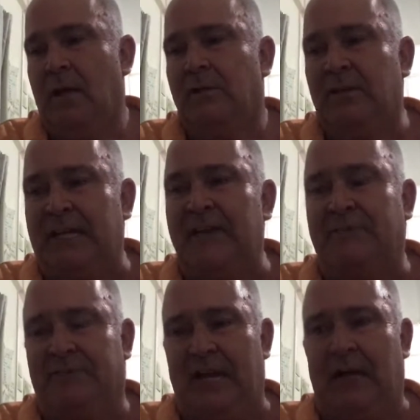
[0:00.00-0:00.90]
looking at
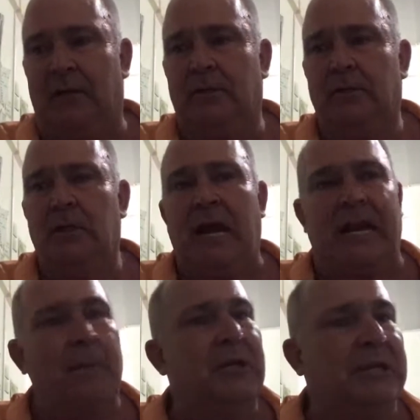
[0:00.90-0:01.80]
Flare,
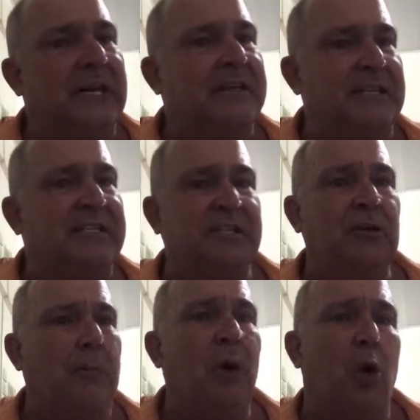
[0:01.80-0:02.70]
and I'm looking at this, I'm
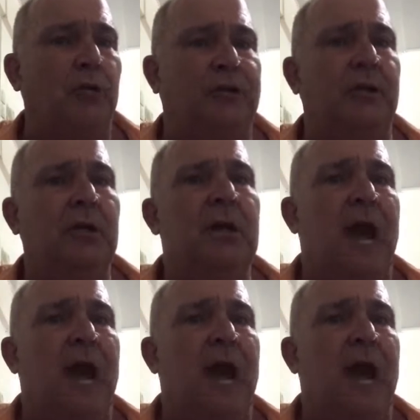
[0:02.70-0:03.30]
a holder.